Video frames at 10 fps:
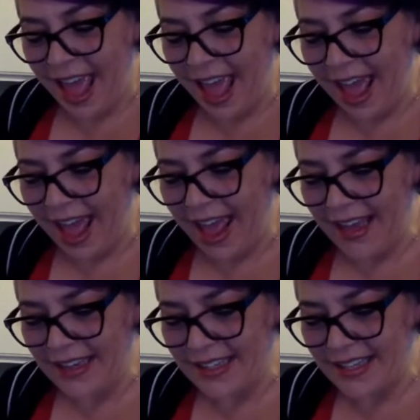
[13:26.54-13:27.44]

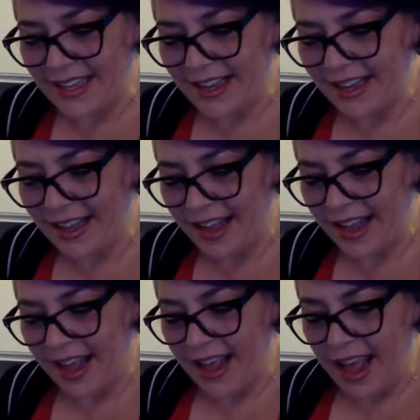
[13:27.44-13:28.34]
And
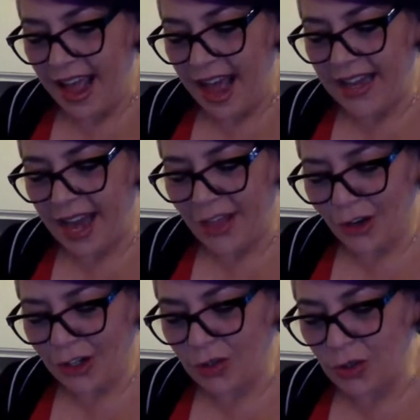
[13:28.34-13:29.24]

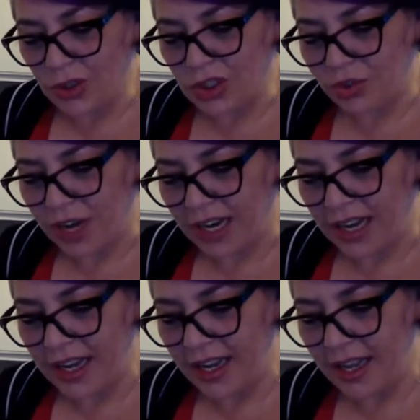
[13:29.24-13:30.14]
another cool trick
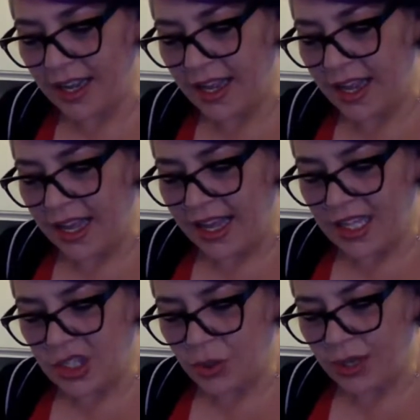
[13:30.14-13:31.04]

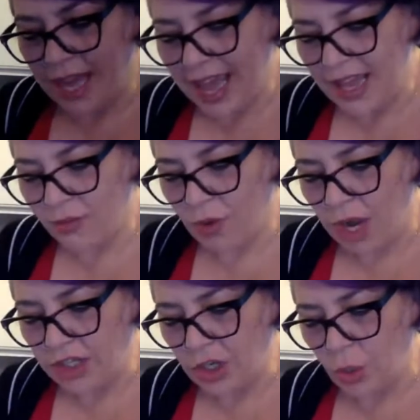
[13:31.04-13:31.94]
is you can
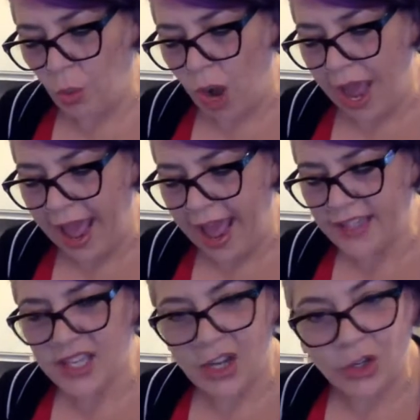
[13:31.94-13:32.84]
run your wa
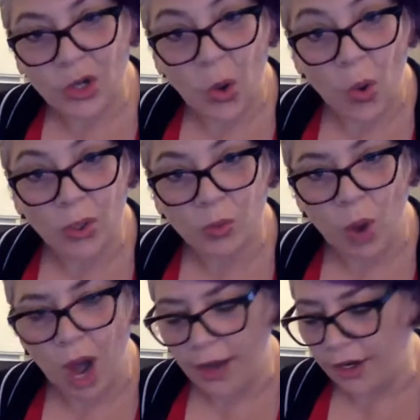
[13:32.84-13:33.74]
hands under cold
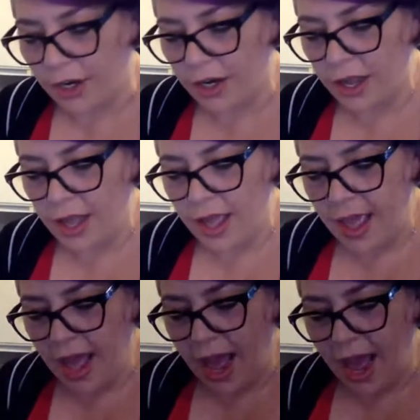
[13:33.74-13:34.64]
water.
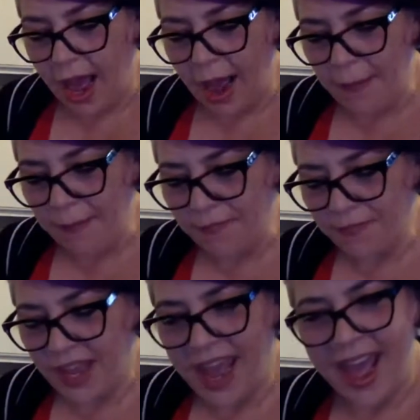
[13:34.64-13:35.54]
Um,
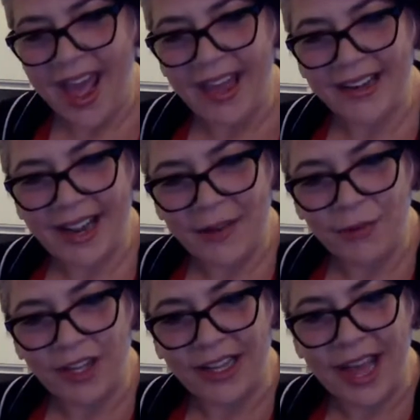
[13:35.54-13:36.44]
And it
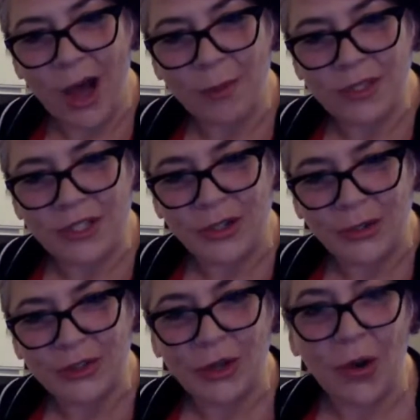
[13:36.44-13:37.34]
really helps
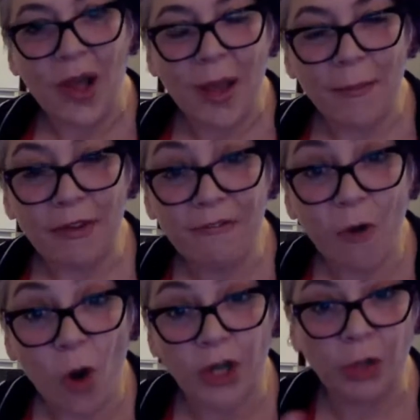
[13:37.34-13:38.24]
too. So
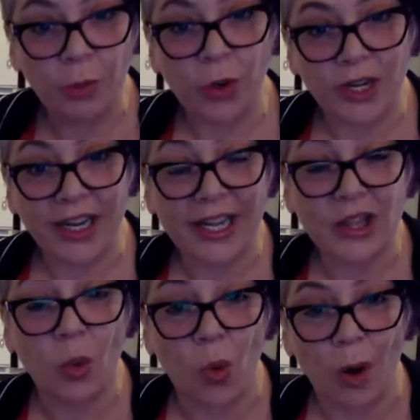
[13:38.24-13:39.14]
before you put it
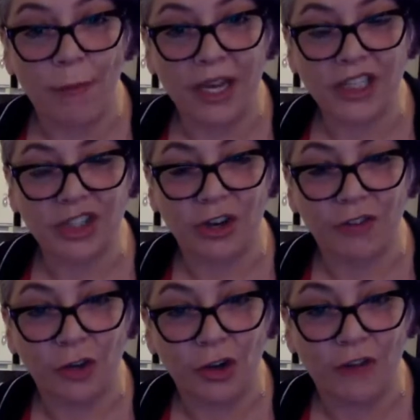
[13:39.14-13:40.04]
in the warm mixture,
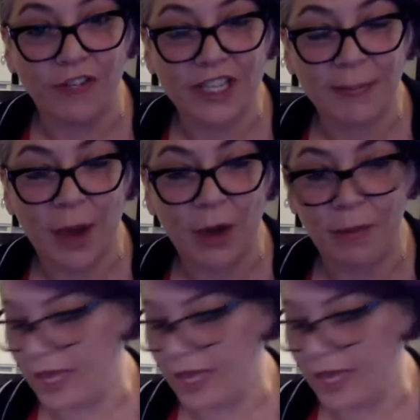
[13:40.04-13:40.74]
if you're nervous about